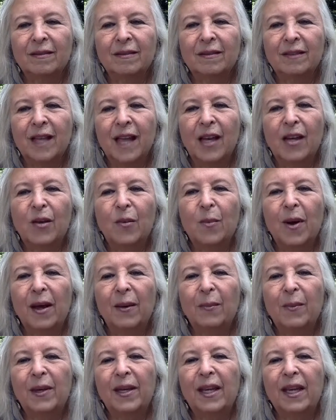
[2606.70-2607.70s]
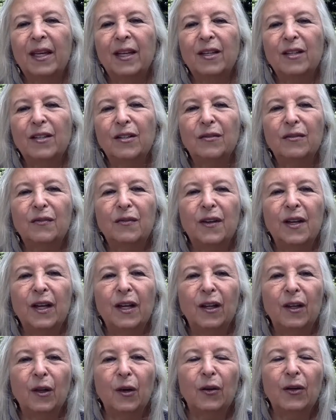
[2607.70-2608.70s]
And you might begin to
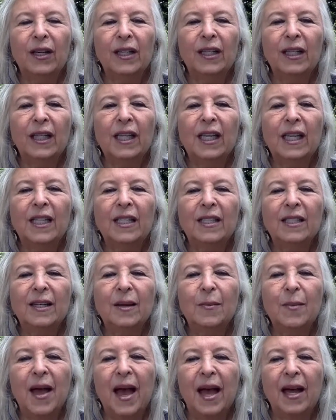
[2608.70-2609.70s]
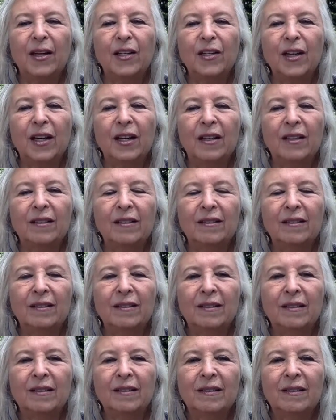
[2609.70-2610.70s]
feel, or at least imagine,
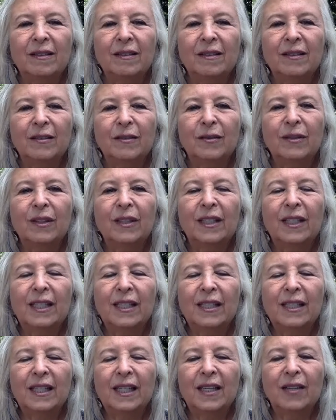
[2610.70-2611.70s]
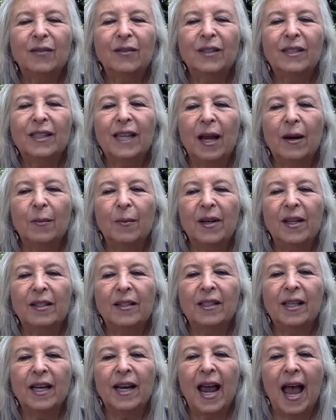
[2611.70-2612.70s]
releasing resentments
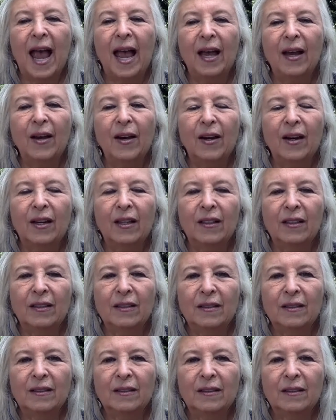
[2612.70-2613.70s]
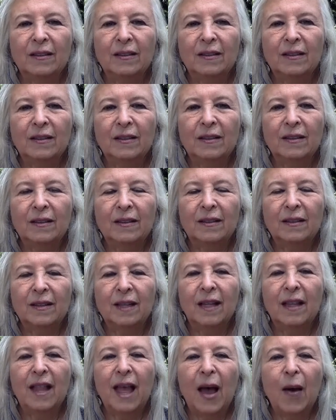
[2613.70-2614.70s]
and anger,
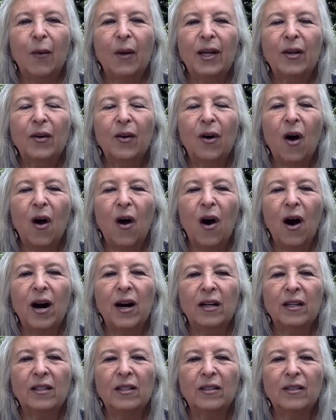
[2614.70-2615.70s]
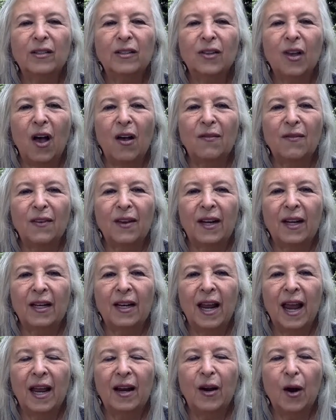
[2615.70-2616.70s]
allowing your heart to soften
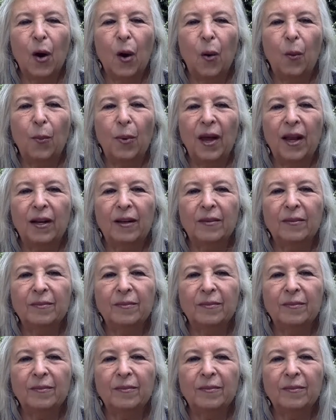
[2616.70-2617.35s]
and open.